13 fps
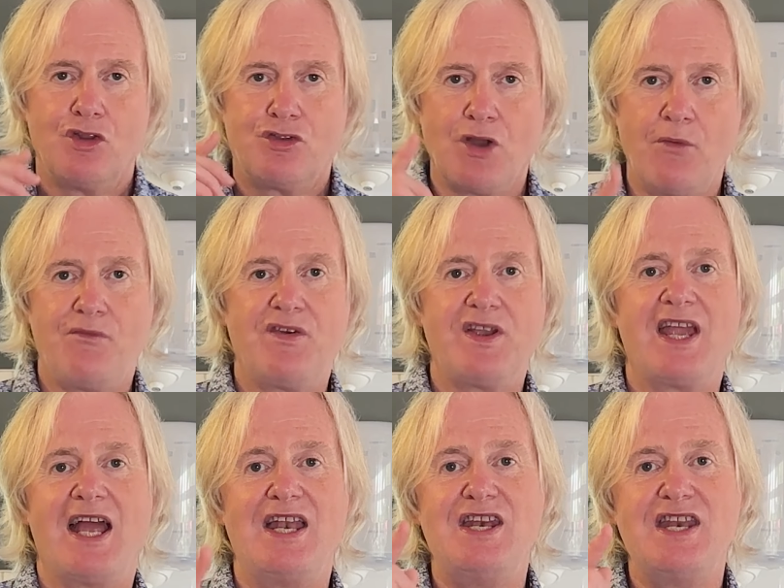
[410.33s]
Don't
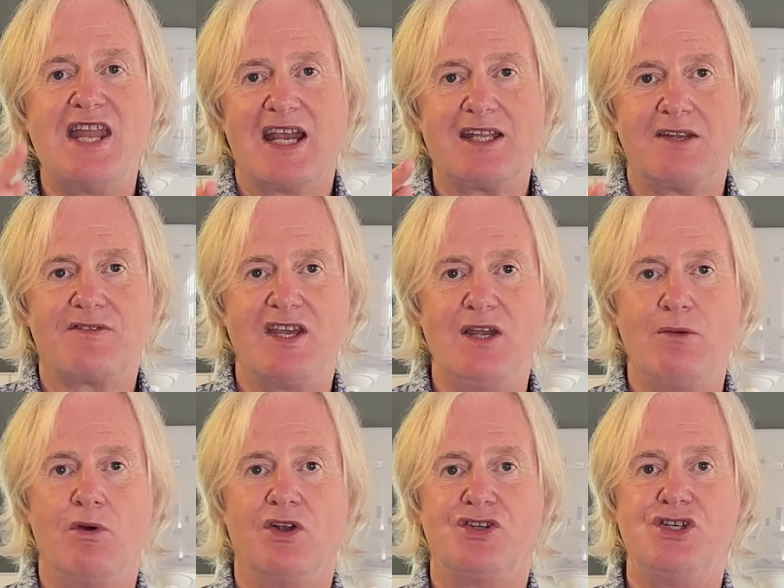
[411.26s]
forget negative
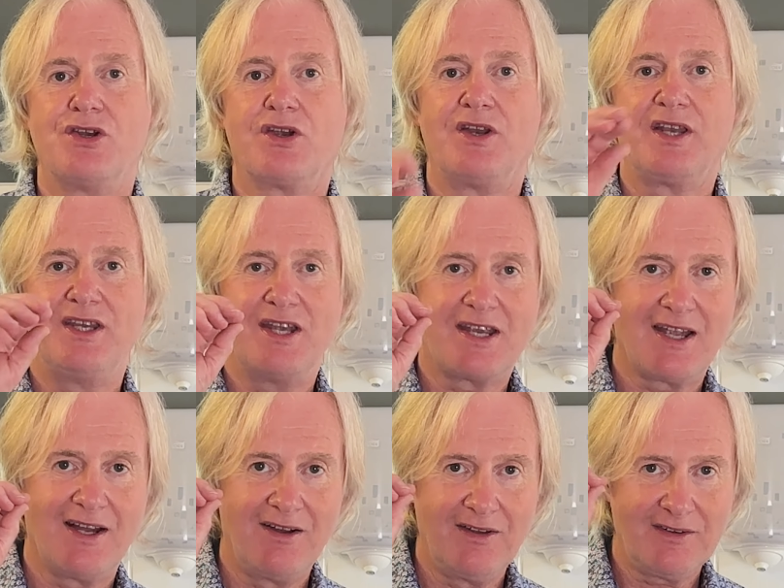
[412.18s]
keywords. You
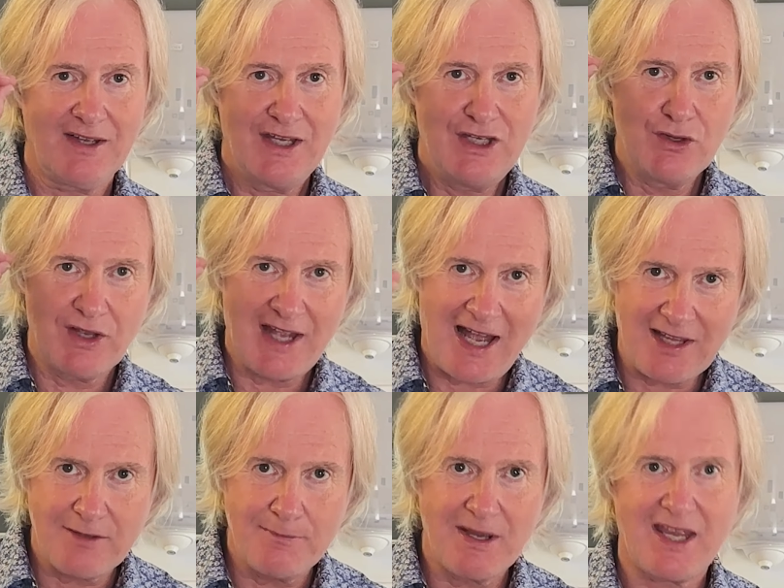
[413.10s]
can
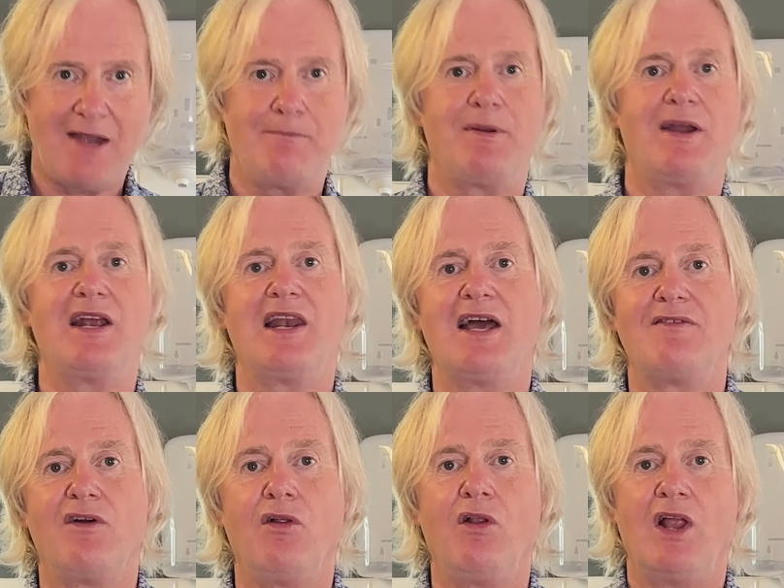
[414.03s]
add them at campaign
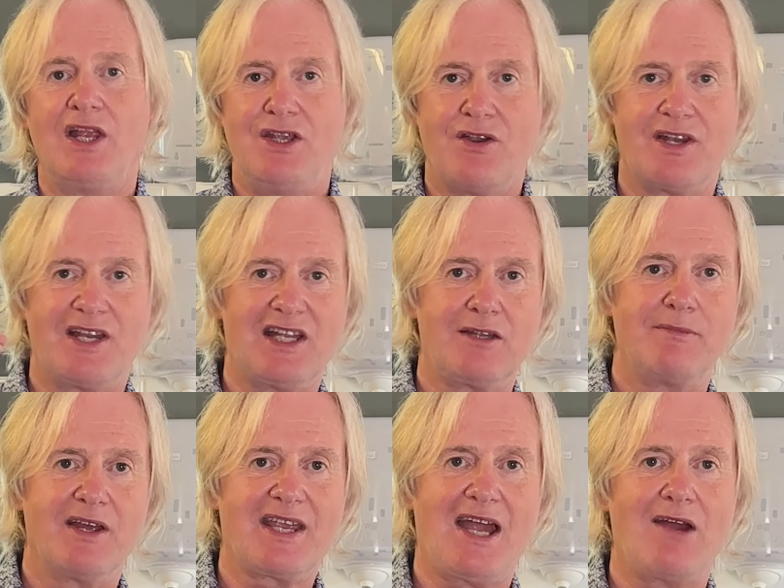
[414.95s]
level, you can add them
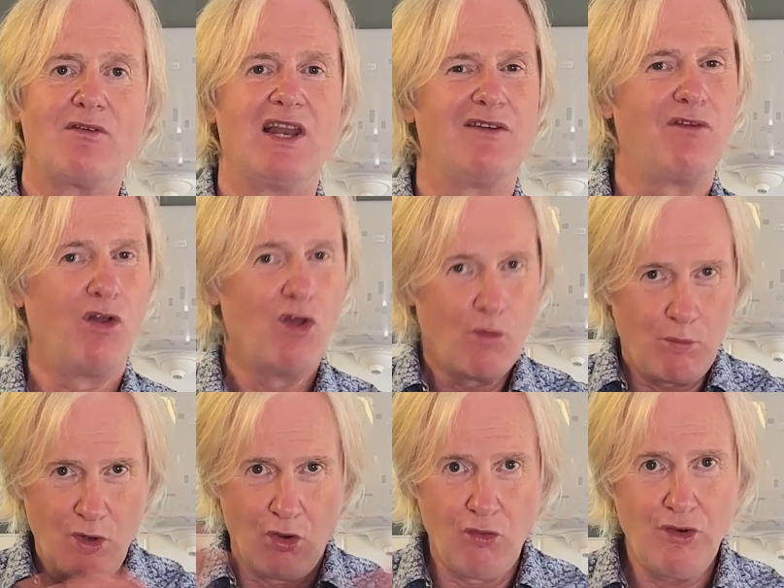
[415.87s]
at account level.
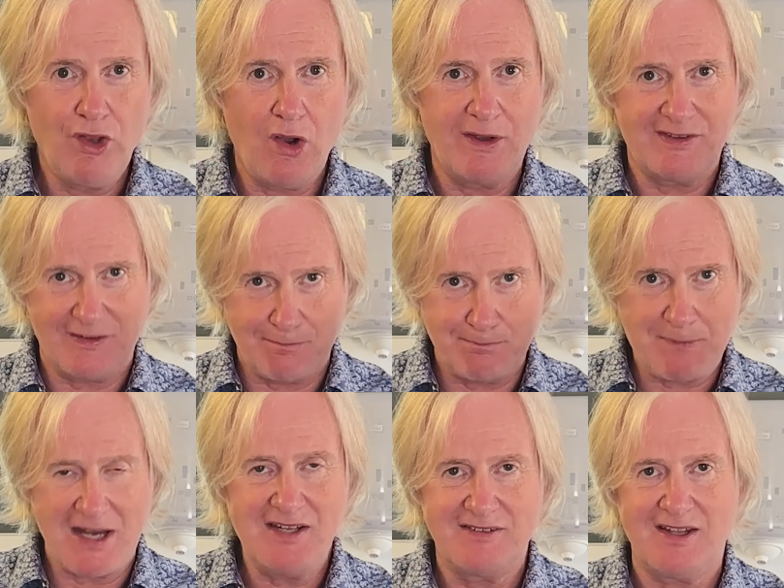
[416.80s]
We all know it's
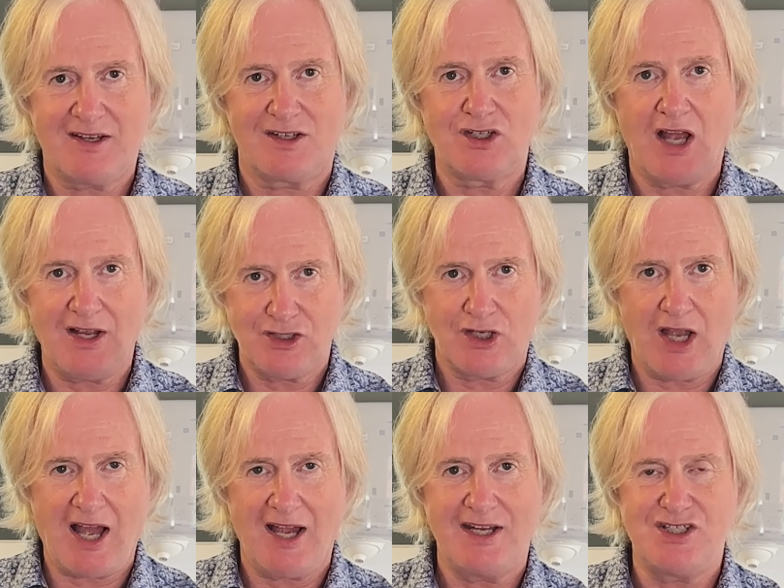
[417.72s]
basic
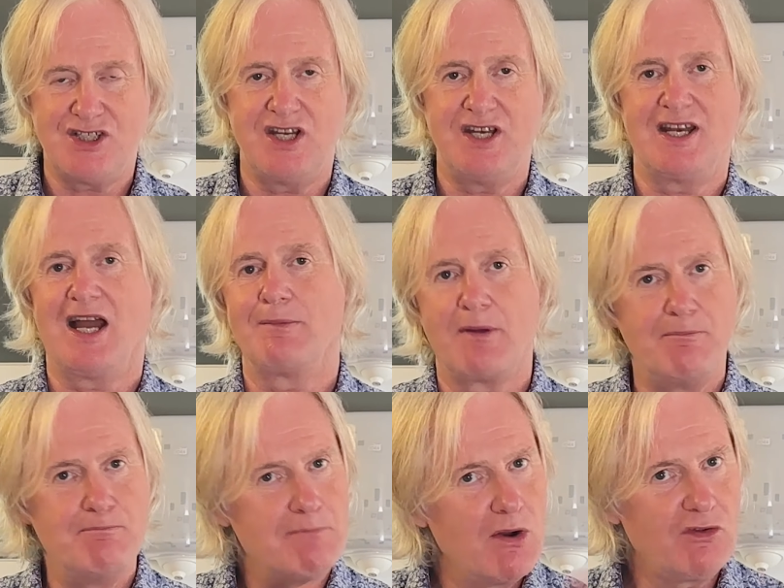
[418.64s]
hygiene now,
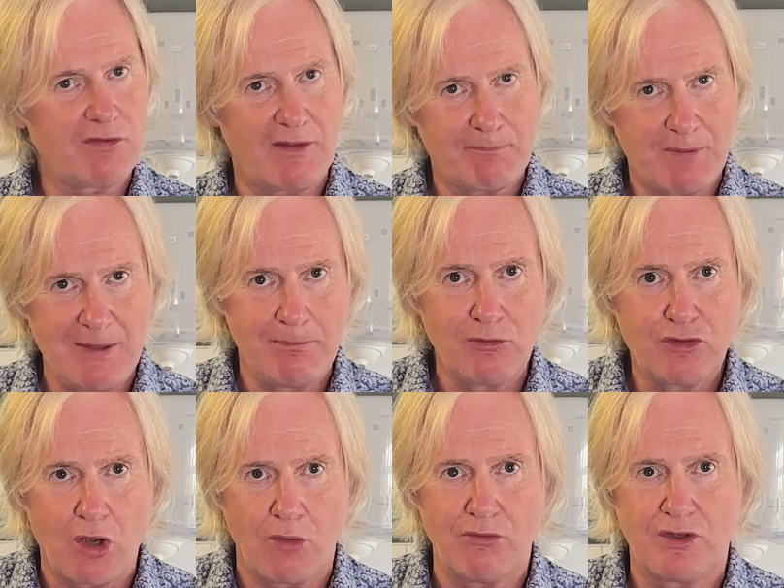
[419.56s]
but most people
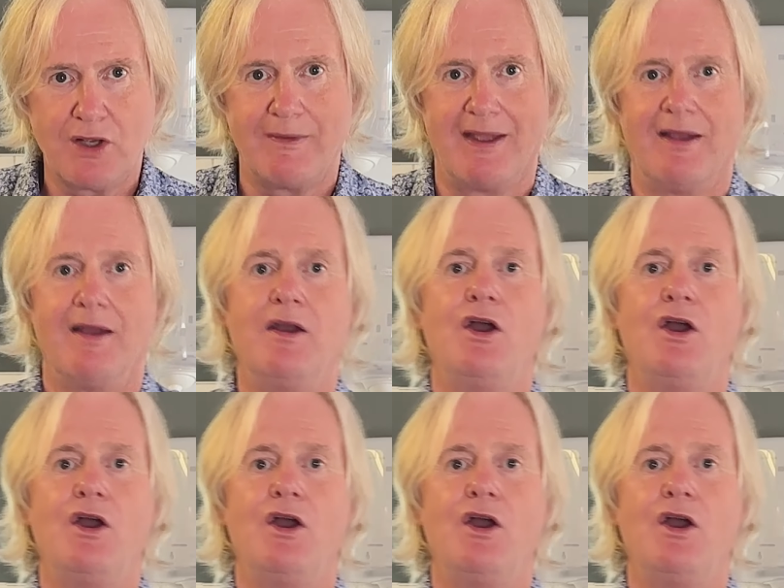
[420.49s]
don't do it.